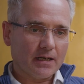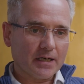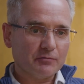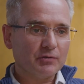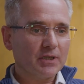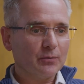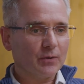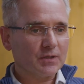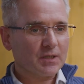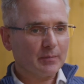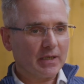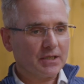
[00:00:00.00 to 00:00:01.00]
And I really want
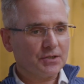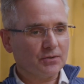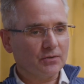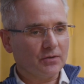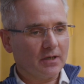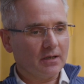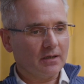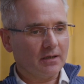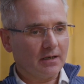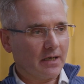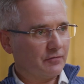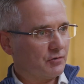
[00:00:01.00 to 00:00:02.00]
to make sure that
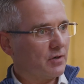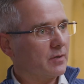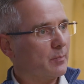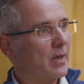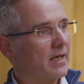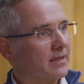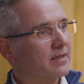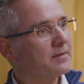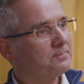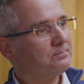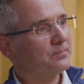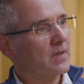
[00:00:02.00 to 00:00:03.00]
I've grown the bank,
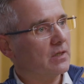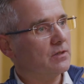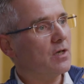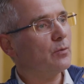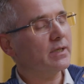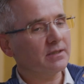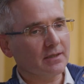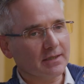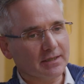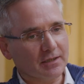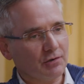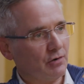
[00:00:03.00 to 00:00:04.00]
knowing that
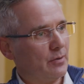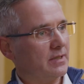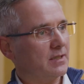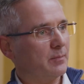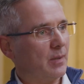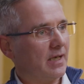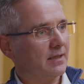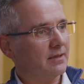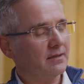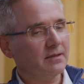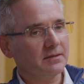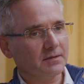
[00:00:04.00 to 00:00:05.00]
in growing the
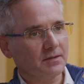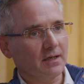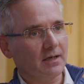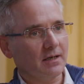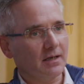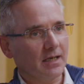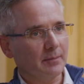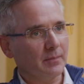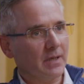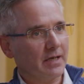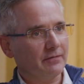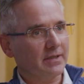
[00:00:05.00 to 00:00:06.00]
bank, that I'm
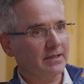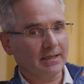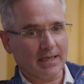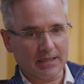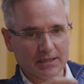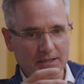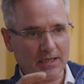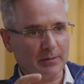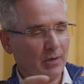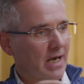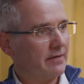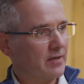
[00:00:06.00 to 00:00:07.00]
having, and the team
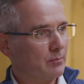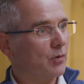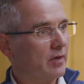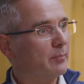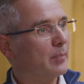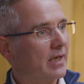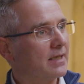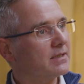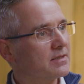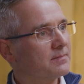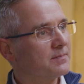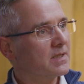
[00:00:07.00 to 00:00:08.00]
are having, more
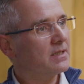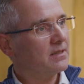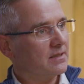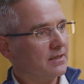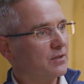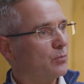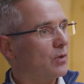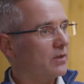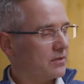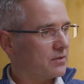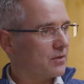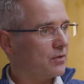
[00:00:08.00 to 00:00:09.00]
impact in the world
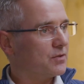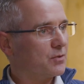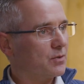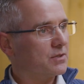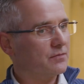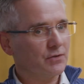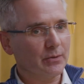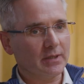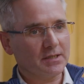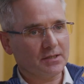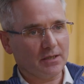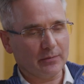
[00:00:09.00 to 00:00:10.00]
as a consequence of doing
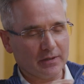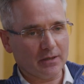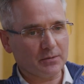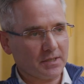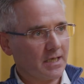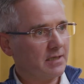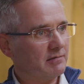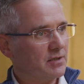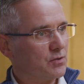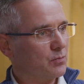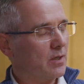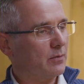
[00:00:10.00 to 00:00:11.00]
so in those
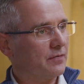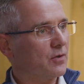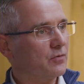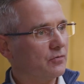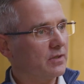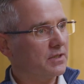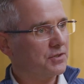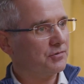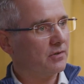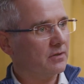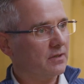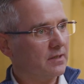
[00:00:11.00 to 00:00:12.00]
areas where we've got really
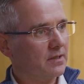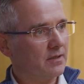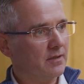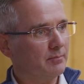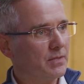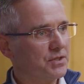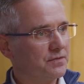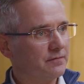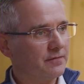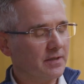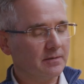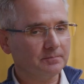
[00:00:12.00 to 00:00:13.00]
strong mission
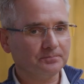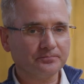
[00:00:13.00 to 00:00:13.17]
fit.